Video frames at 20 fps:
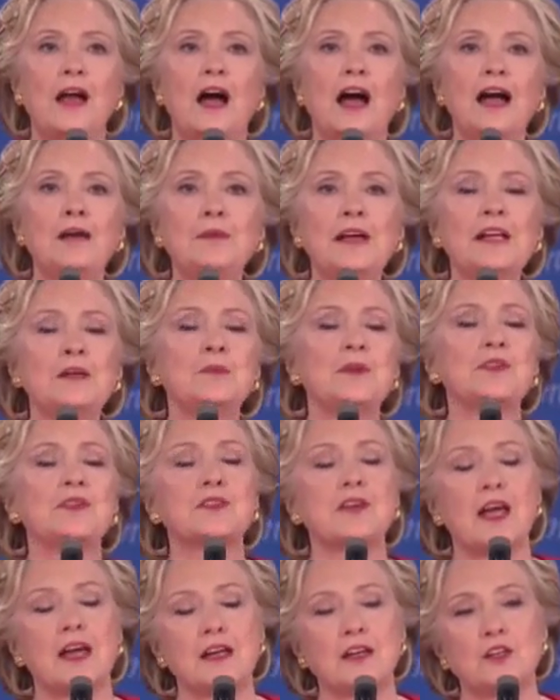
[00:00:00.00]
I made a
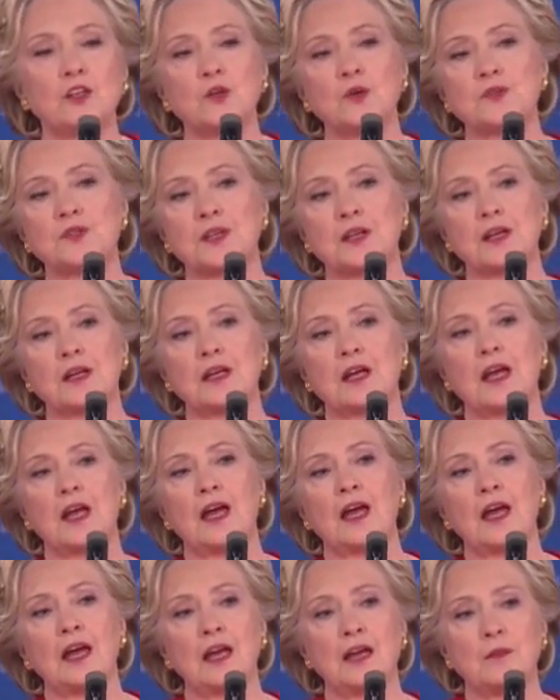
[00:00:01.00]
mistake using
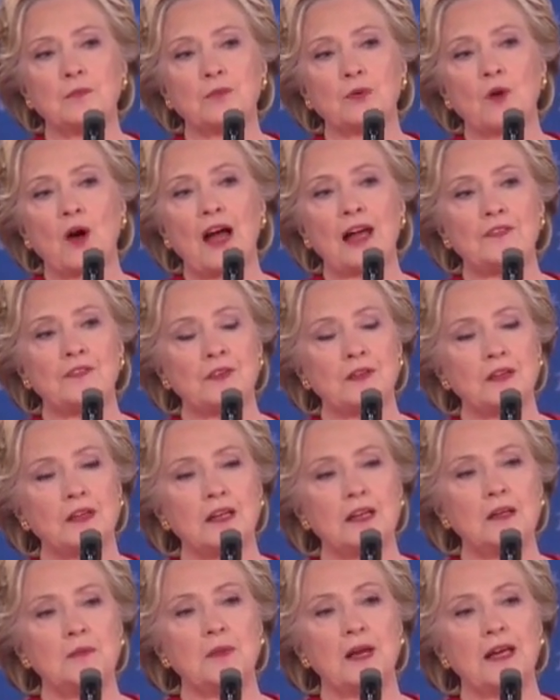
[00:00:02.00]
a private
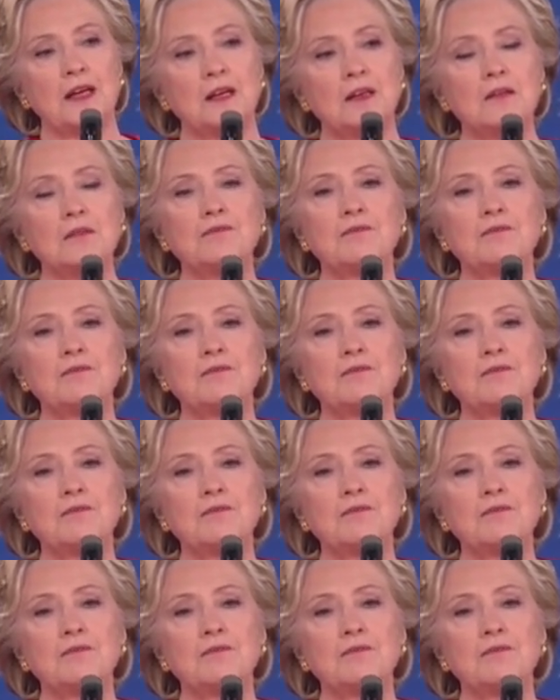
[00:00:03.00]
email.